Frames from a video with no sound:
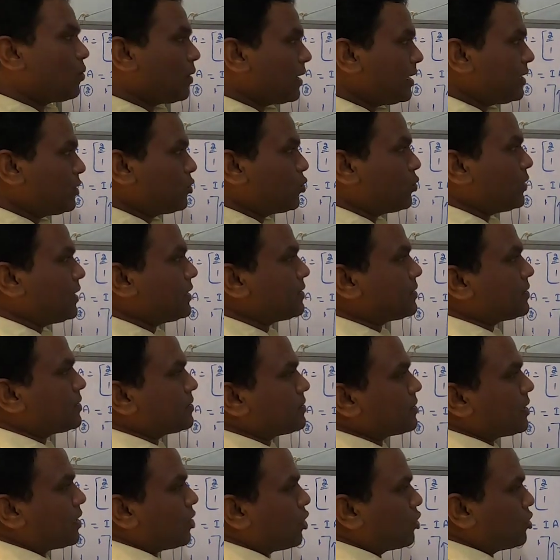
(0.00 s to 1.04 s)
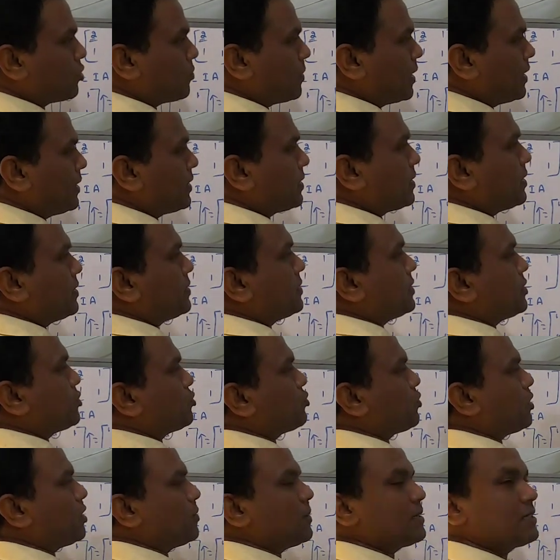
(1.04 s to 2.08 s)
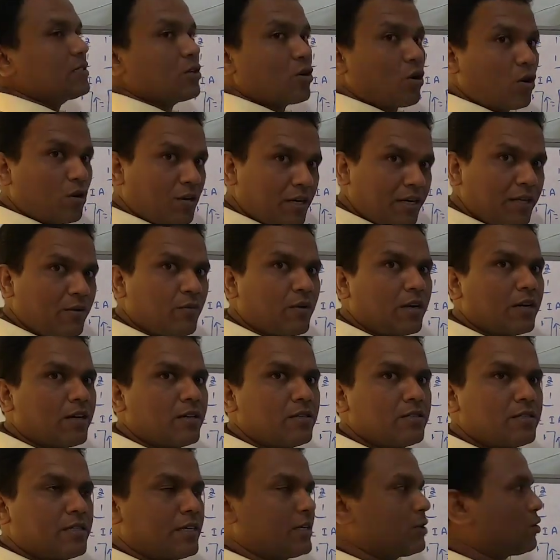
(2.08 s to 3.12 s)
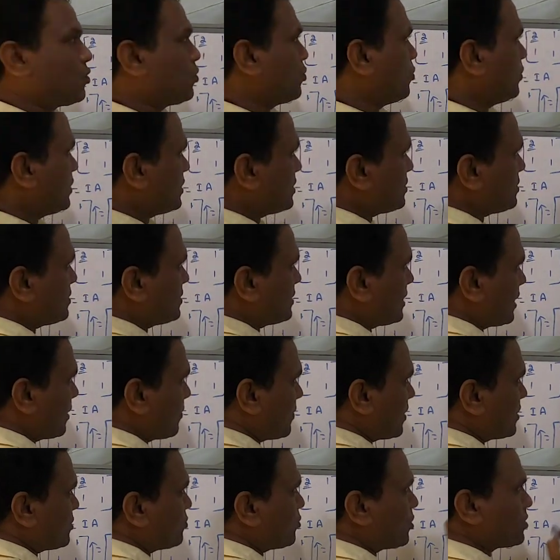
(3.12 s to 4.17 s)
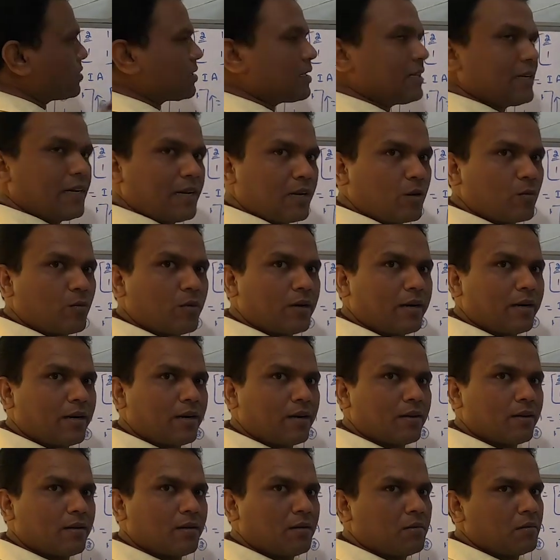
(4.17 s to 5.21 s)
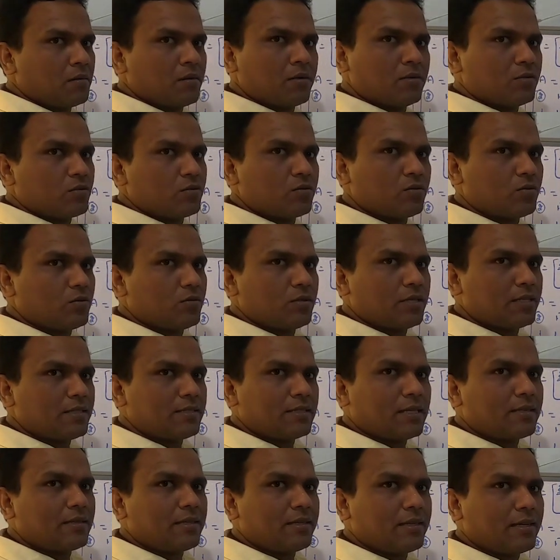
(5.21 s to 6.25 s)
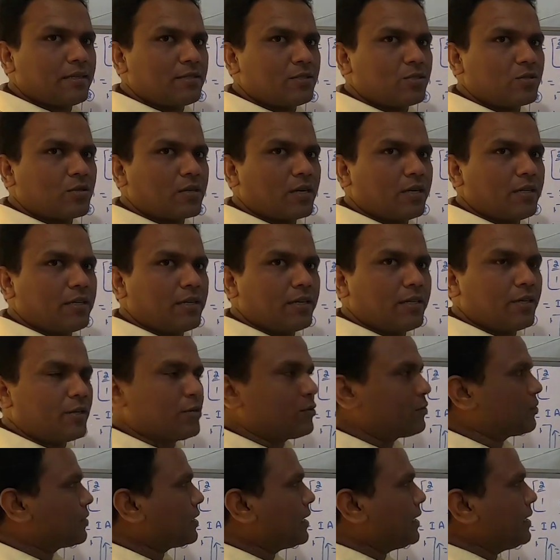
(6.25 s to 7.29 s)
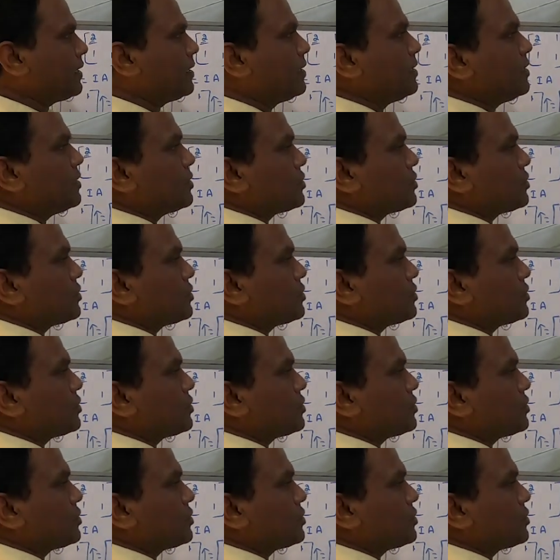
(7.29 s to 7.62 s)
While doing this, automatically these two elements are already 1 and 0, which is same as what I required. So there's nothing else to continue, right?